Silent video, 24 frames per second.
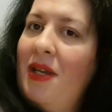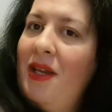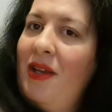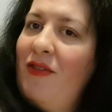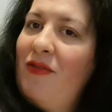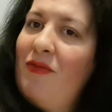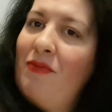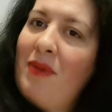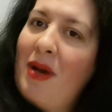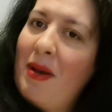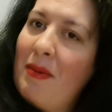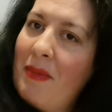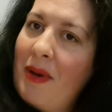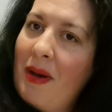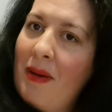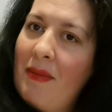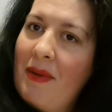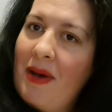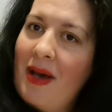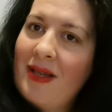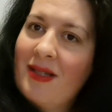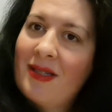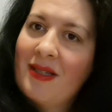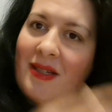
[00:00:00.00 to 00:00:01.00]
if my
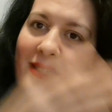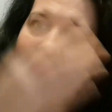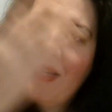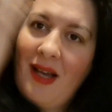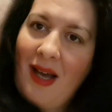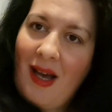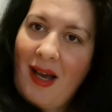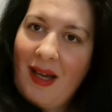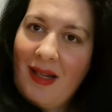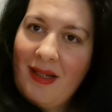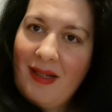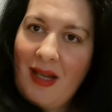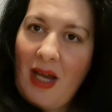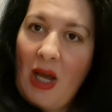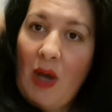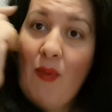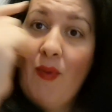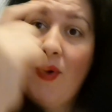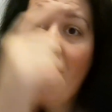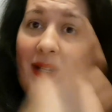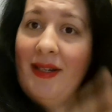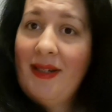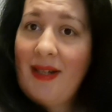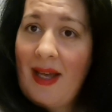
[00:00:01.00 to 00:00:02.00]
mom asks God, I
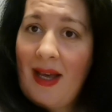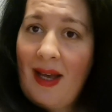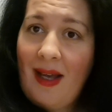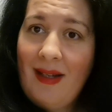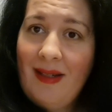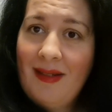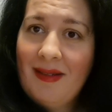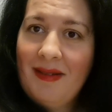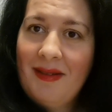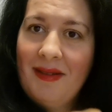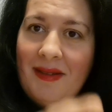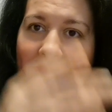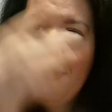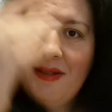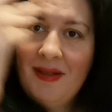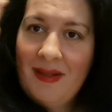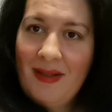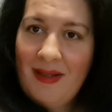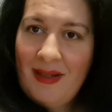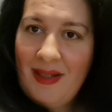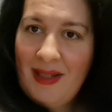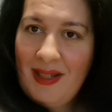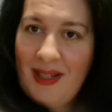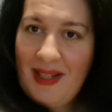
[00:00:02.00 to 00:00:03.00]
want that,
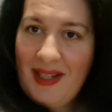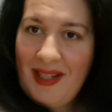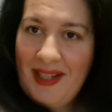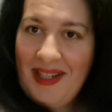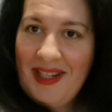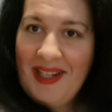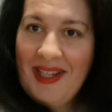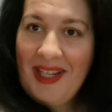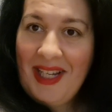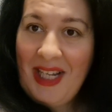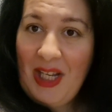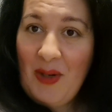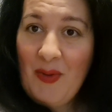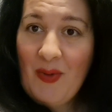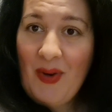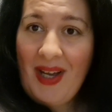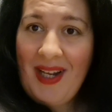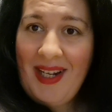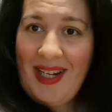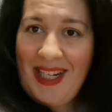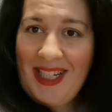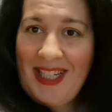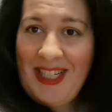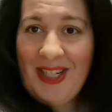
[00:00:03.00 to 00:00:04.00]
in
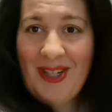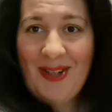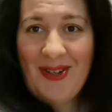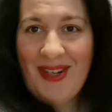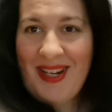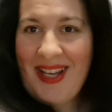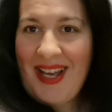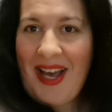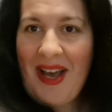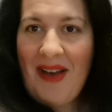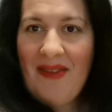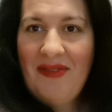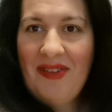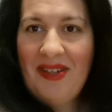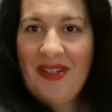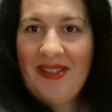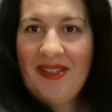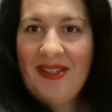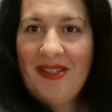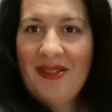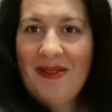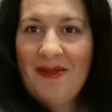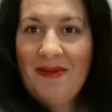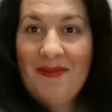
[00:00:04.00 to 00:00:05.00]
one day she's gonna have
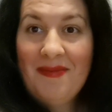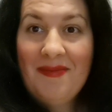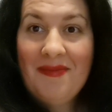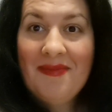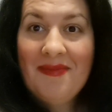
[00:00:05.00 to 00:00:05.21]
it.